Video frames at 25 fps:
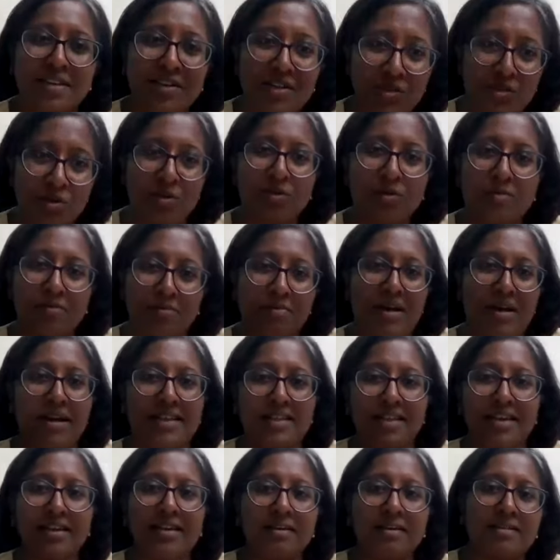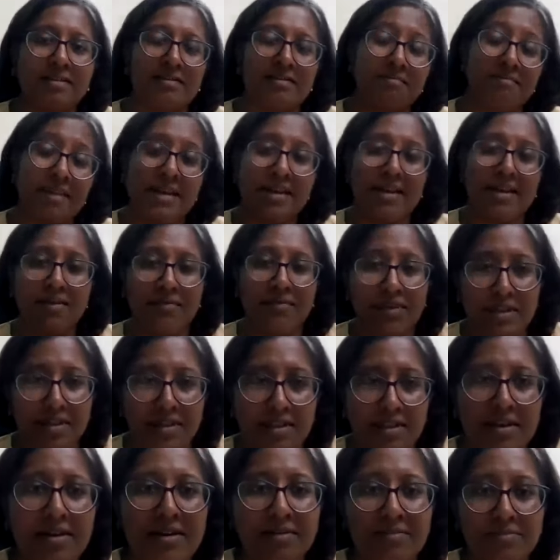So I think
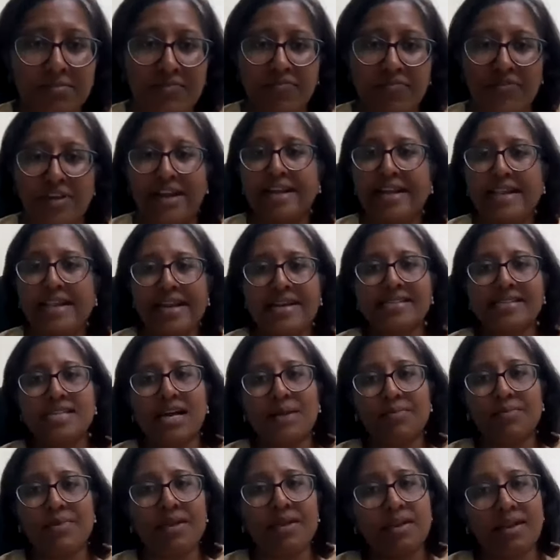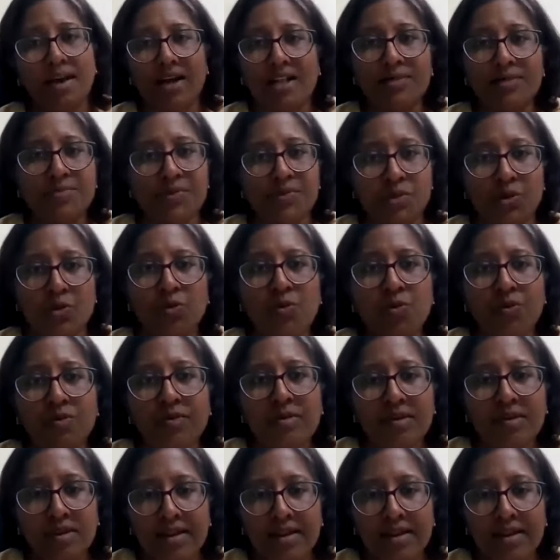even the friendly examiner helps you.